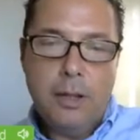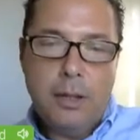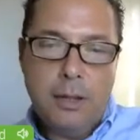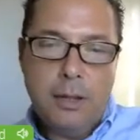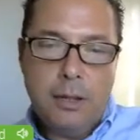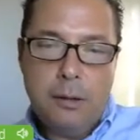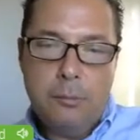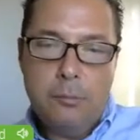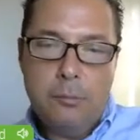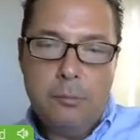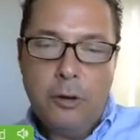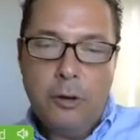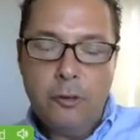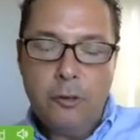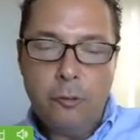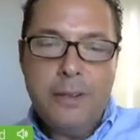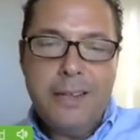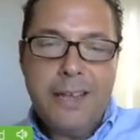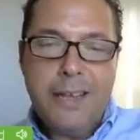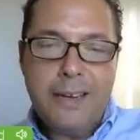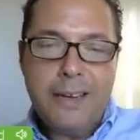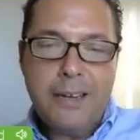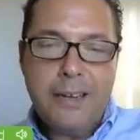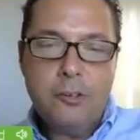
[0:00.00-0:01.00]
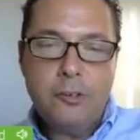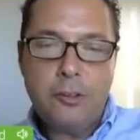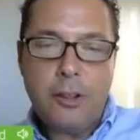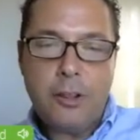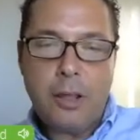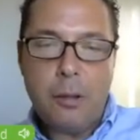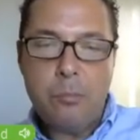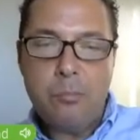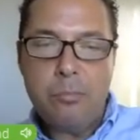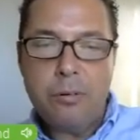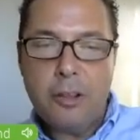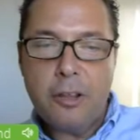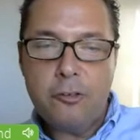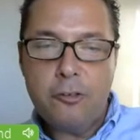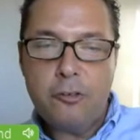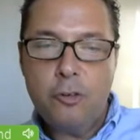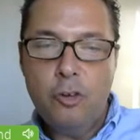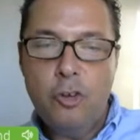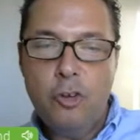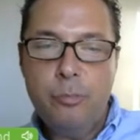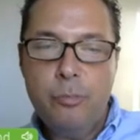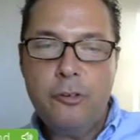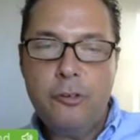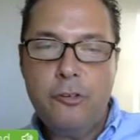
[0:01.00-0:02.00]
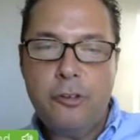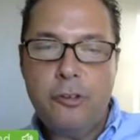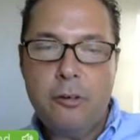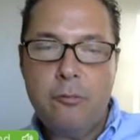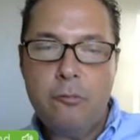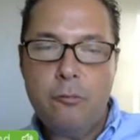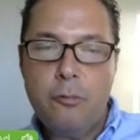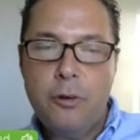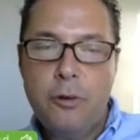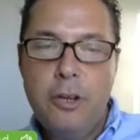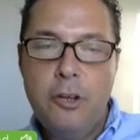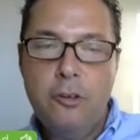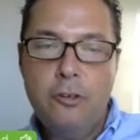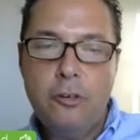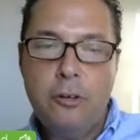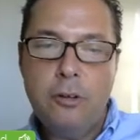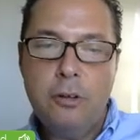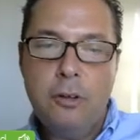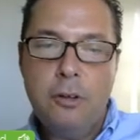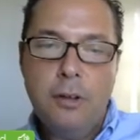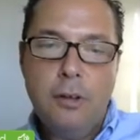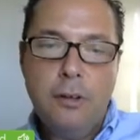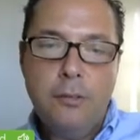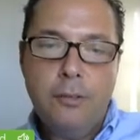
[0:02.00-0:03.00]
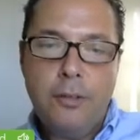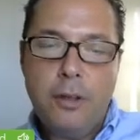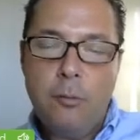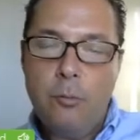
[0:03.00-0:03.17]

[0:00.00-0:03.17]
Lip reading: once we get into that +2% region,